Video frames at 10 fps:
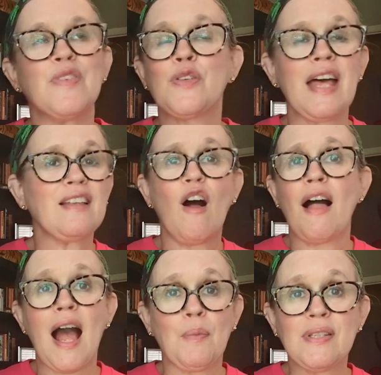so that
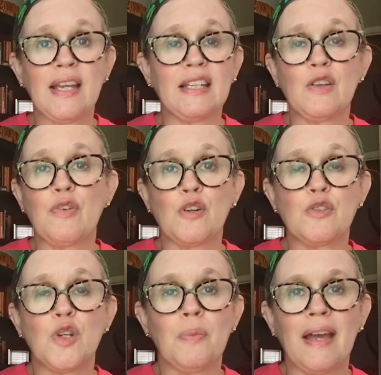all happens like in the
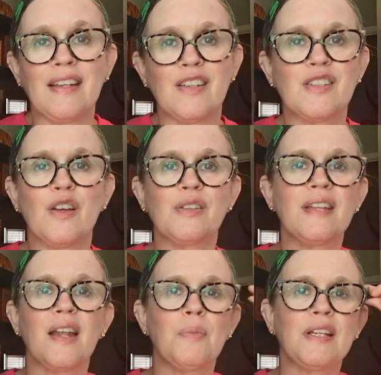first two pages, so it's
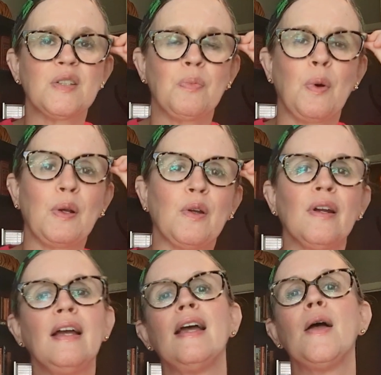not a big
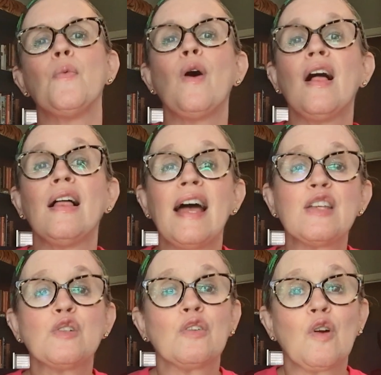spoiler. Well,
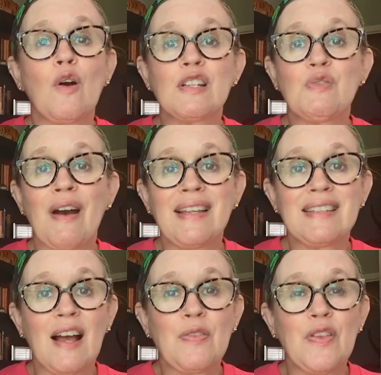Esther, of course,
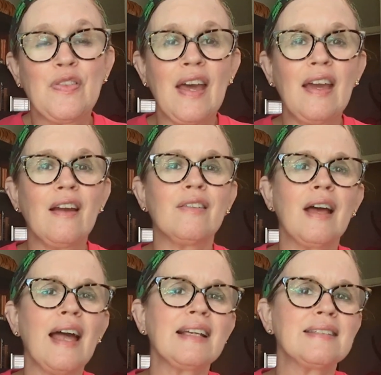finds out that they are
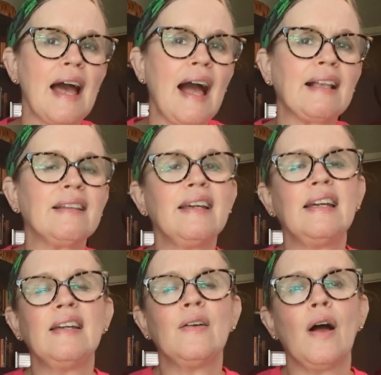not
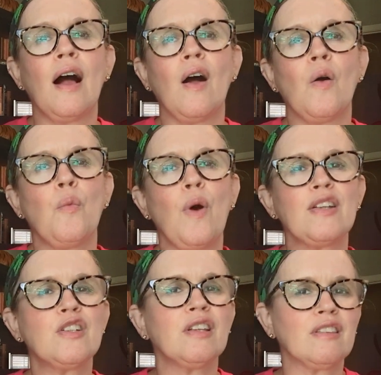exactly uh,
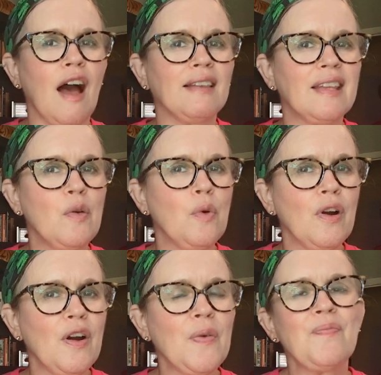what she thought they
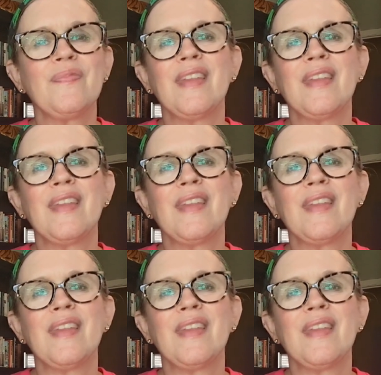were.